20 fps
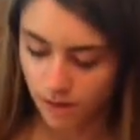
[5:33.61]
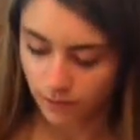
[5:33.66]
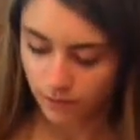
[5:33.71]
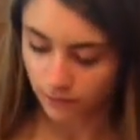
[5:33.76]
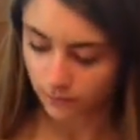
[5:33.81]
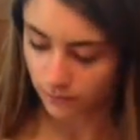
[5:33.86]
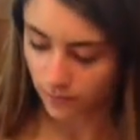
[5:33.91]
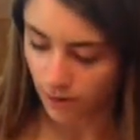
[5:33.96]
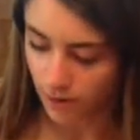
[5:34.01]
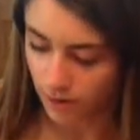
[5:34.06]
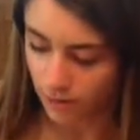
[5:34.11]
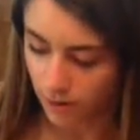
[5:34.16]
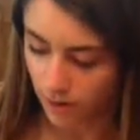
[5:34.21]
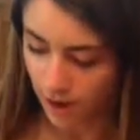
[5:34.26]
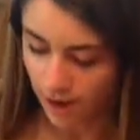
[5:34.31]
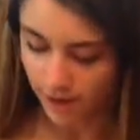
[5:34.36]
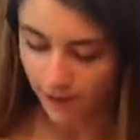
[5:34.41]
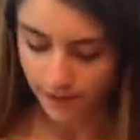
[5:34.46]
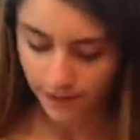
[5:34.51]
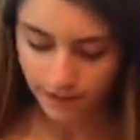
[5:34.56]
So
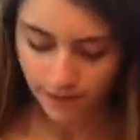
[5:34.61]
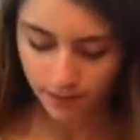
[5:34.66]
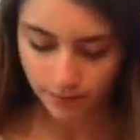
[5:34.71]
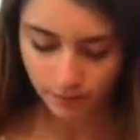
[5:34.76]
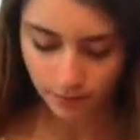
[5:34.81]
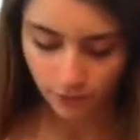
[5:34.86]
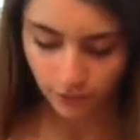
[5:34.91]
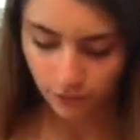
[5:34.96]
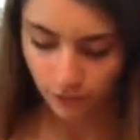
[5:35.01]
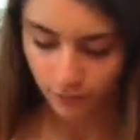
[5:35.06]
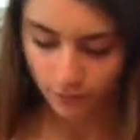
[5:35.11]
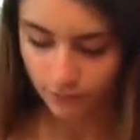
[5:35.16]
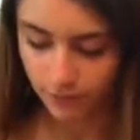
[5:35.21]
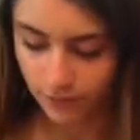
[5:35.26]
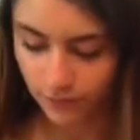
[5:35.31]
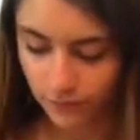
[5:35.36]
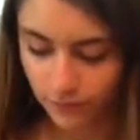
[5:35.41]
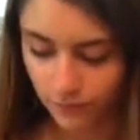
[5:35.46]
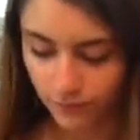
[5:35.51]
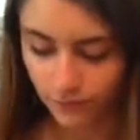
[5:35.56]
I am just
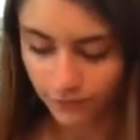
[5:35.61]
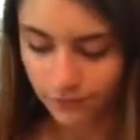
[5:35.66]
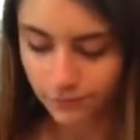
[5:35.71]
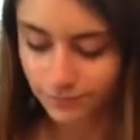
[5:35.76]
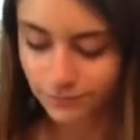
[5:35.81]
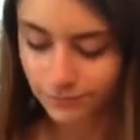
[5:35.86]
going to,